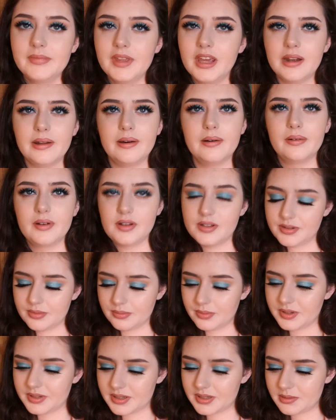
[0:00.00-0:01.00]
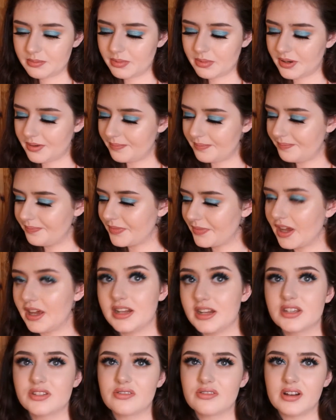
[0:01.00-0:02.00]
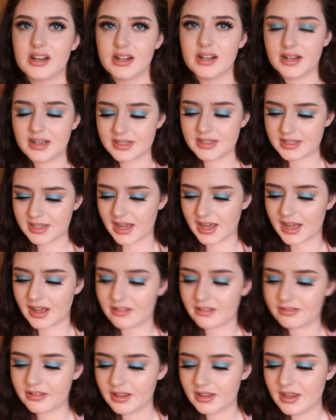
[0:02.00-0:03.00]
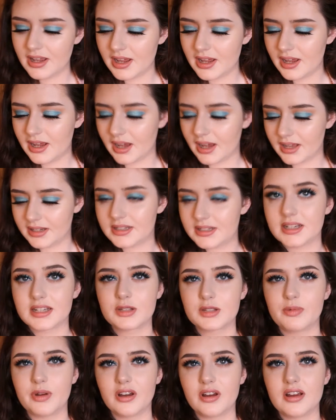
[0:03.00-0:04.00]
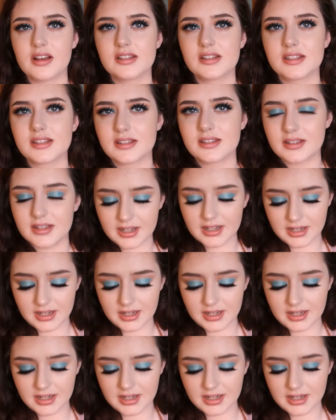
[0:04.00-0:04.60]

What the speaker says: you know, other ones. But it is really nice to have and to experience.